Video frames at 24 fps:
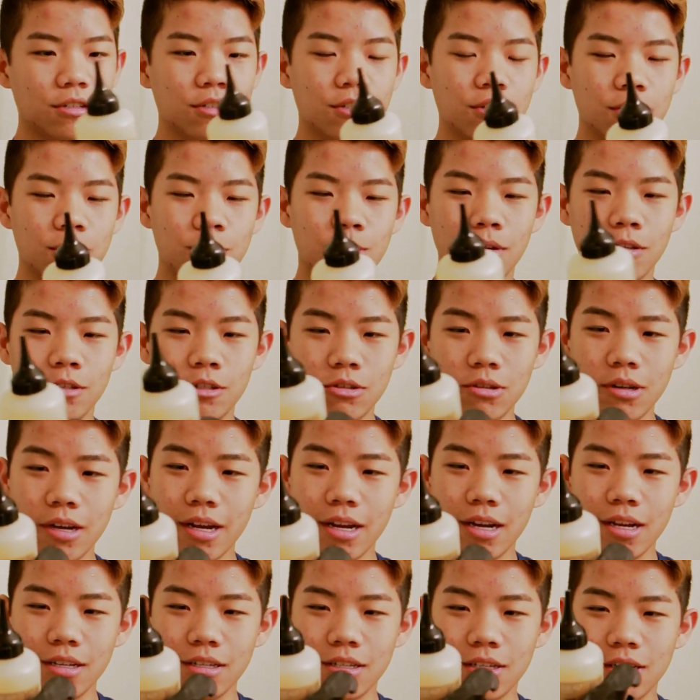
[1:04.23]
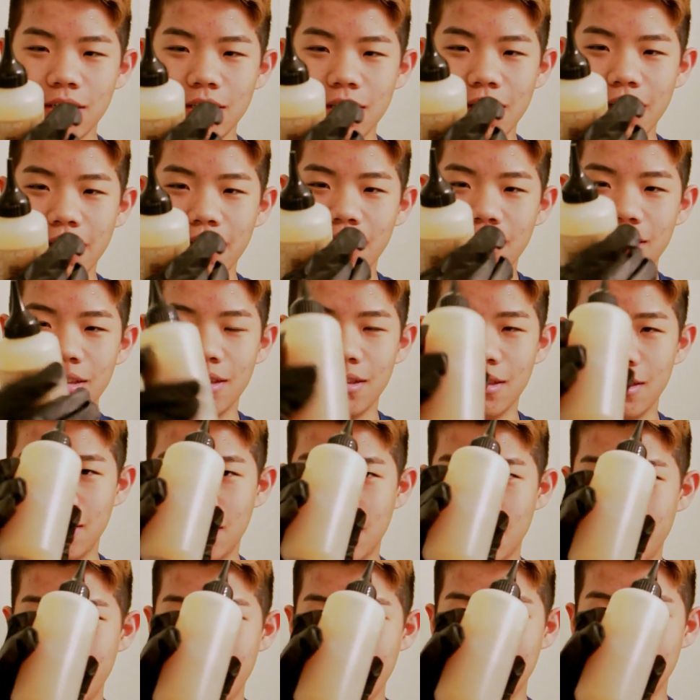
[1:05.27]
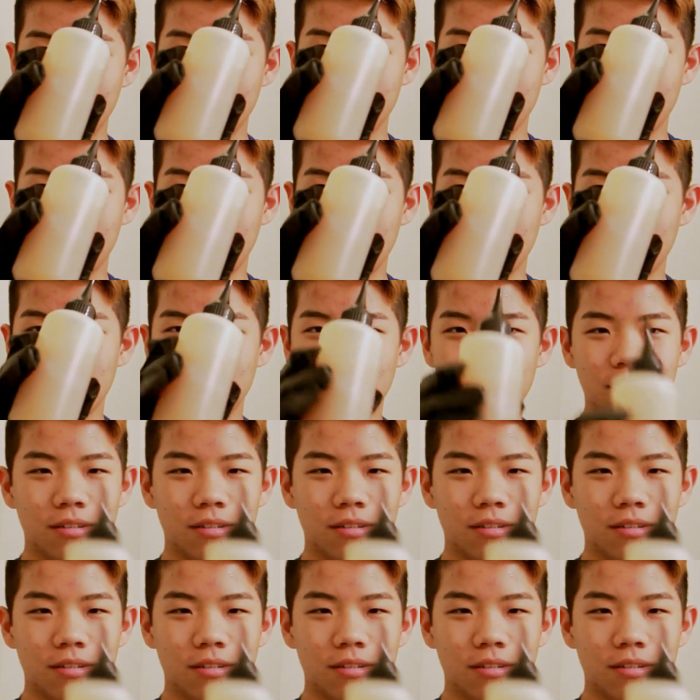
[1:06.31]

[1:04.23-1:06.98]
so once you get it to like the piss color